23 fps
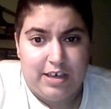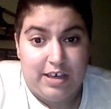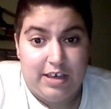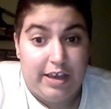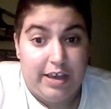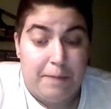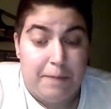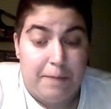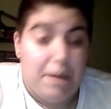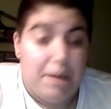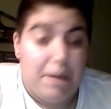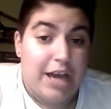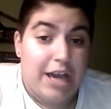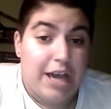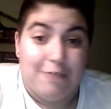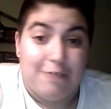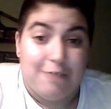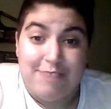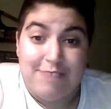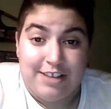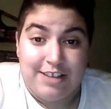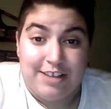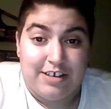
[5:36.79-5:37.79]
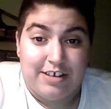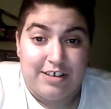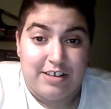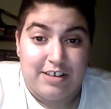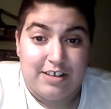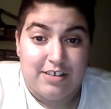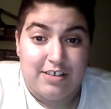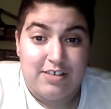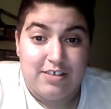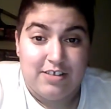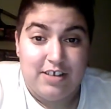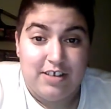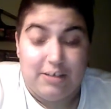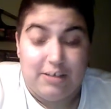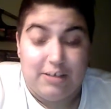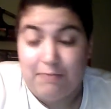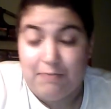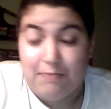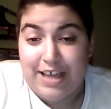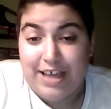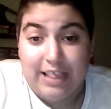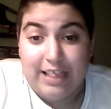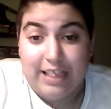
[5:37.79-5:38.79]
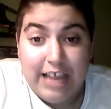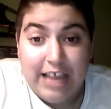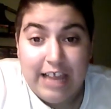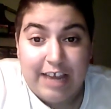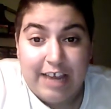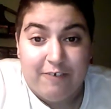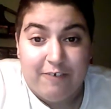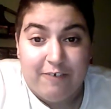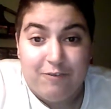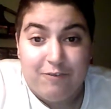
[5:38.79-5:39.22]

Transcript: in my opinion, in my life